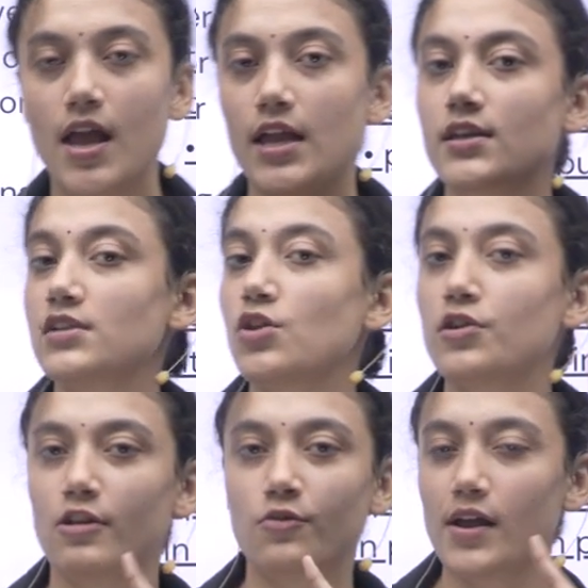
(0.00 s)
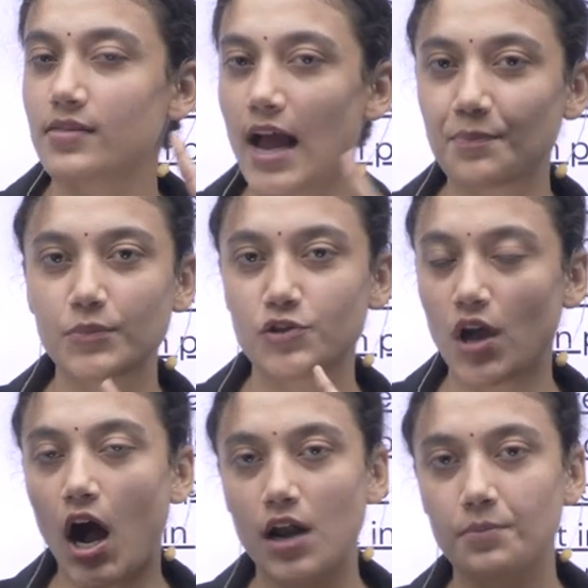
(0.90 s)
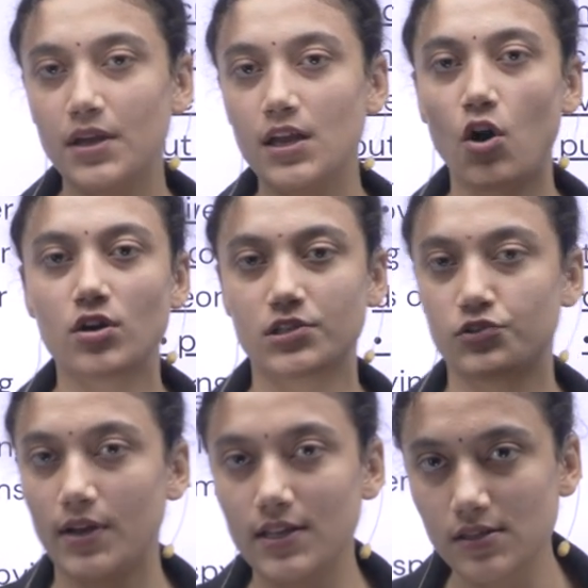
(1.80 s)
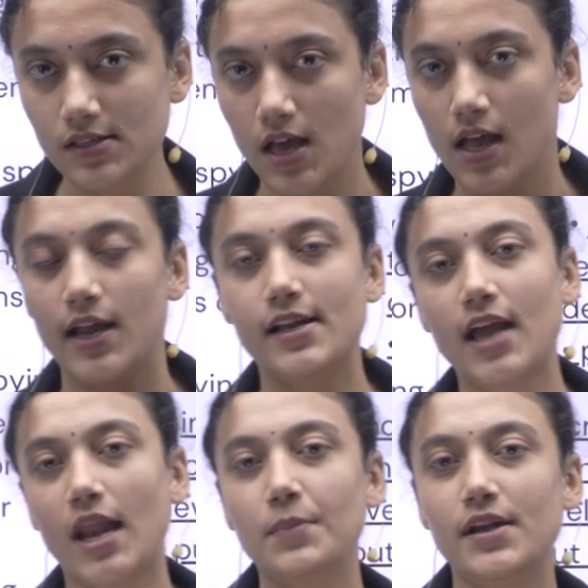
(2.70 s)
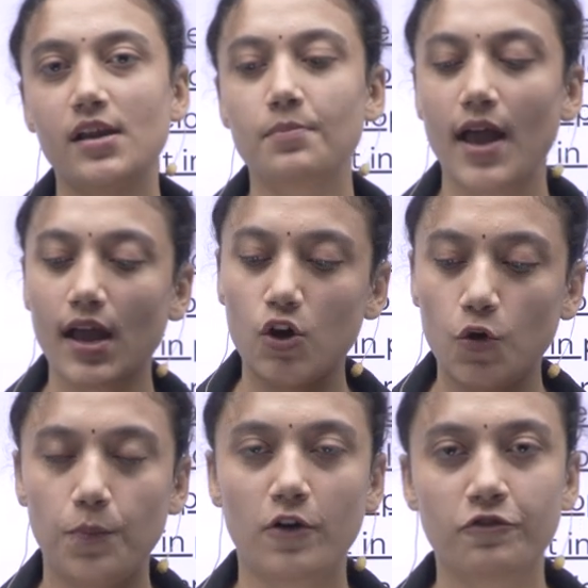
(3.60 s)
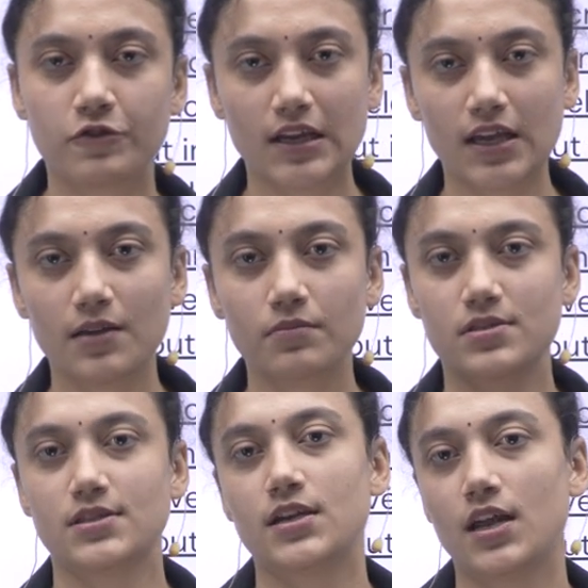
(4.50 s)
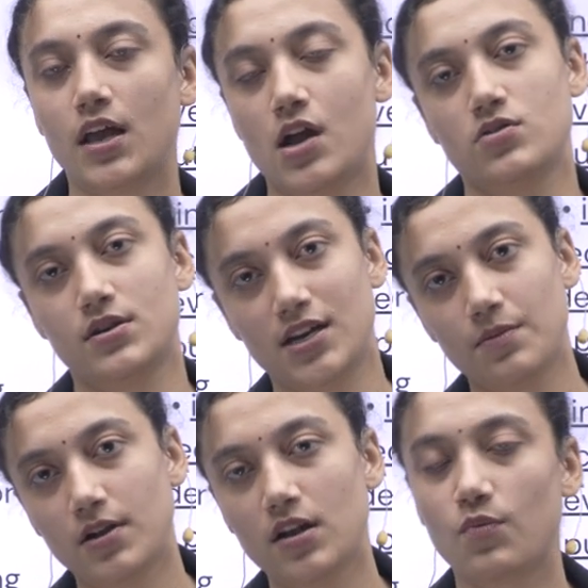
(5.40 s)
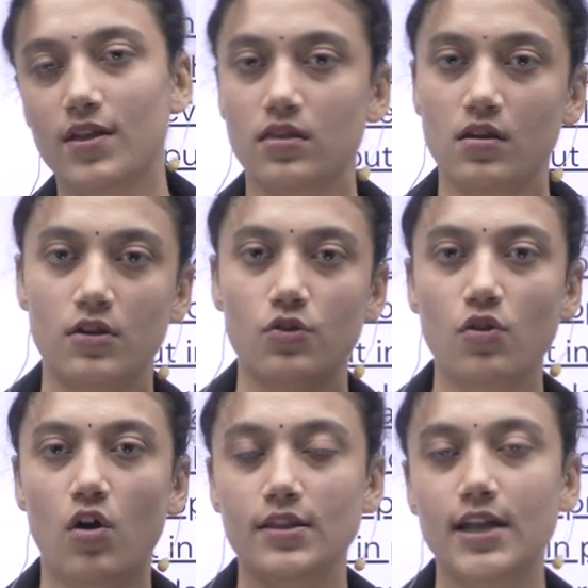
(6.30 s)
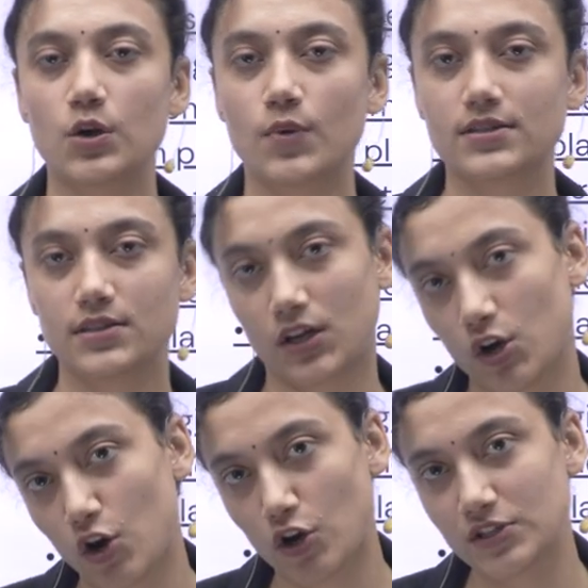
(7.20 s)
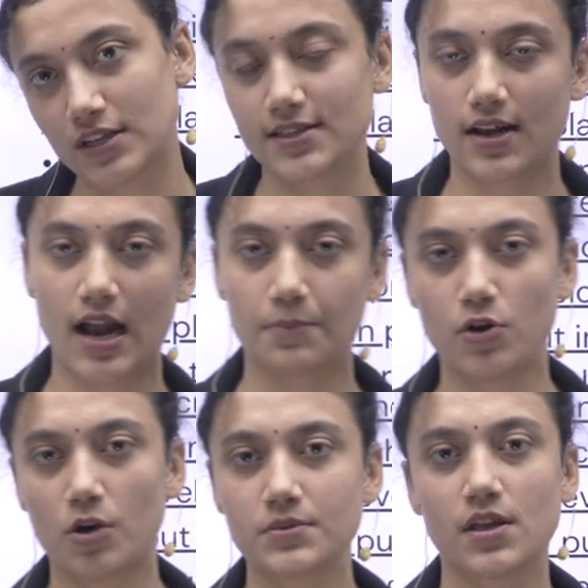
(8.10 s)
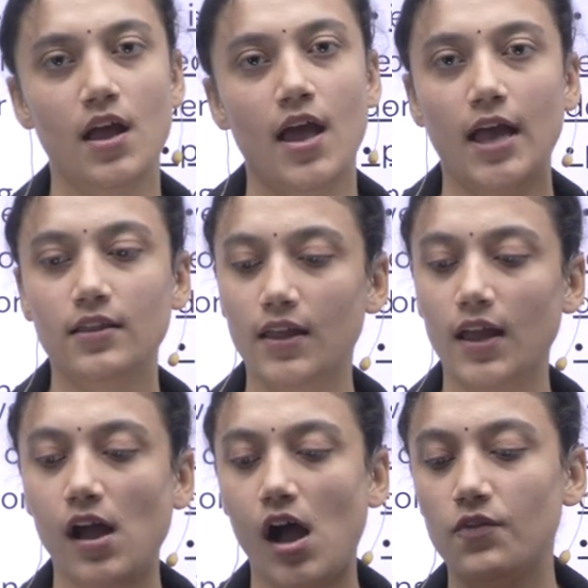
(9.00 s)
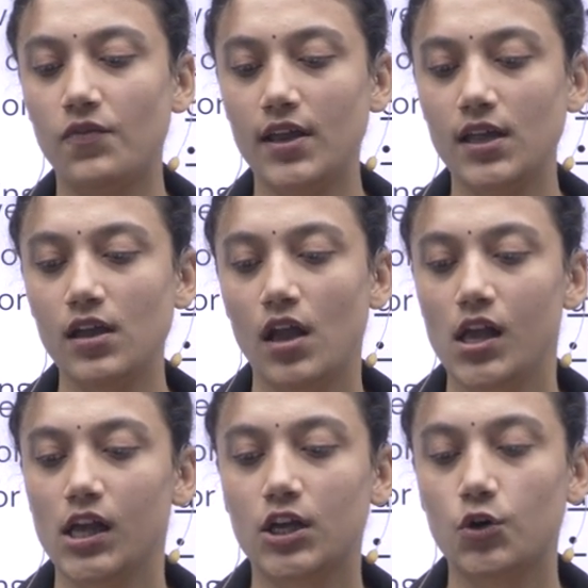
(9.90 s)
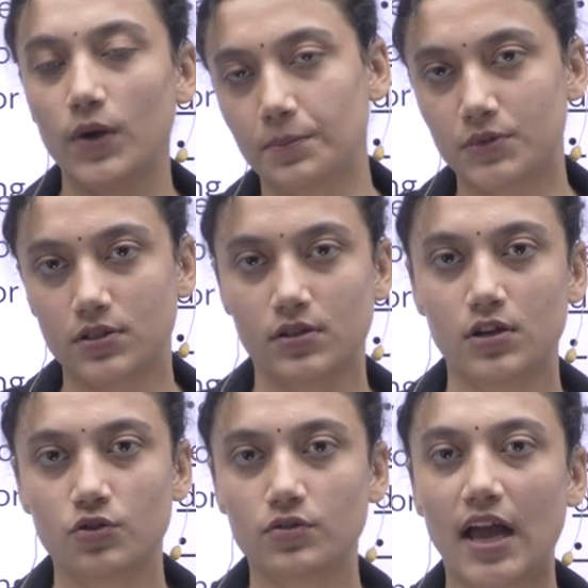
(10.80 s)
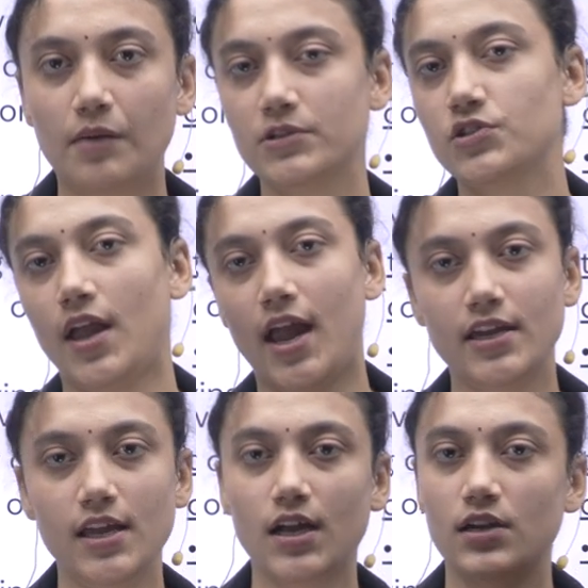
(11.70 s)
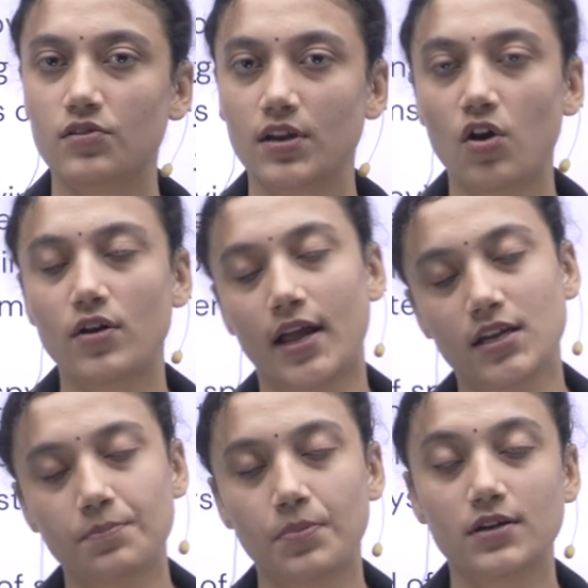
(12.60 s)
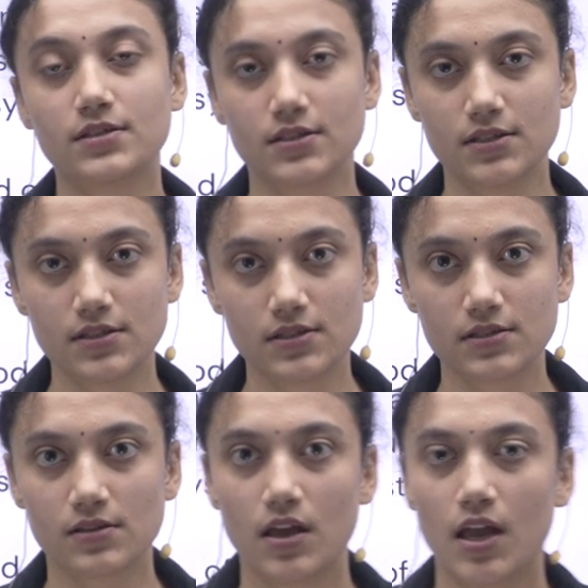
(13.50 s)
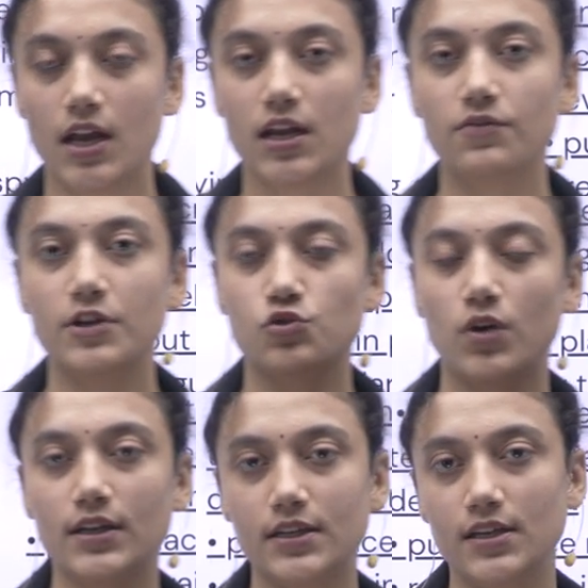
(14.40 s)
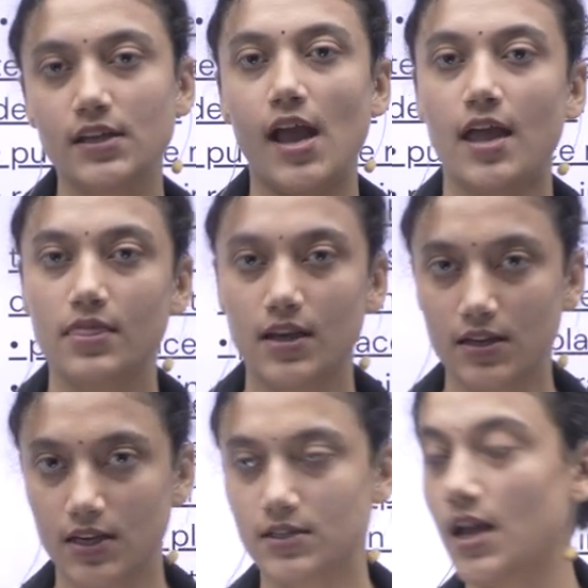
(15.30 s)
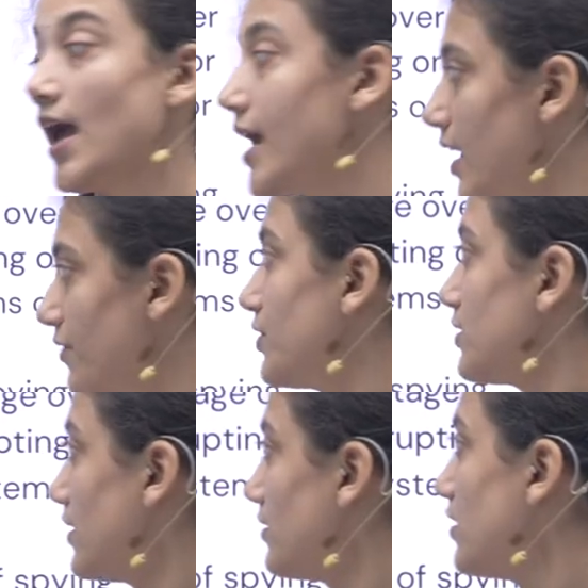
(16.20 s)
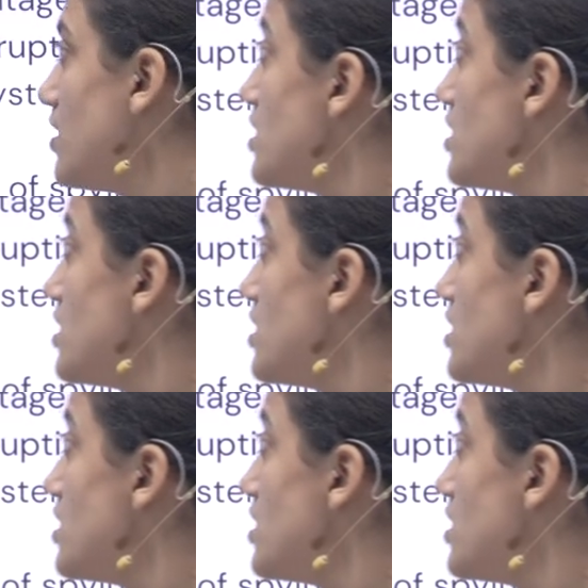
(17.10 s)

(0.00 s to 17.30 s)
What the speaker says: It does not require that much army or strength. It can be done by a group of teams sitting around a table with, you know, all the advanced technologies and laptops, and they are very equipped to damage any country or any person's individuality and their data and everything.